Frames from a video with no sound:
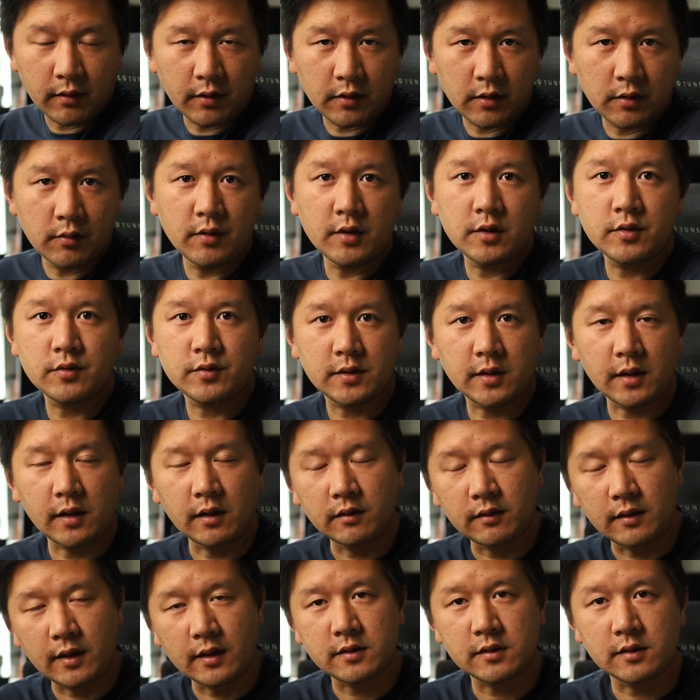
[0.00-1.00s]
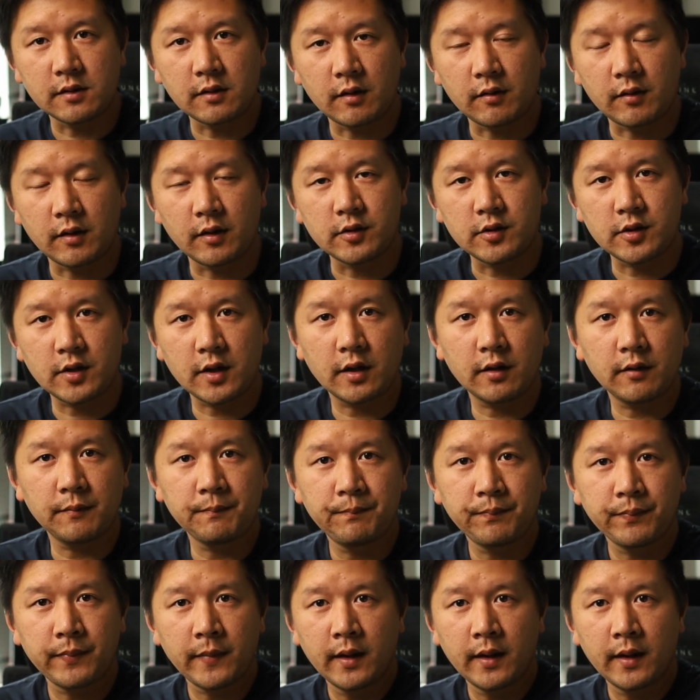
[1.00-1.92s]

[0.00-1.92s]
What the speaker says: Are you interested in testing our chair?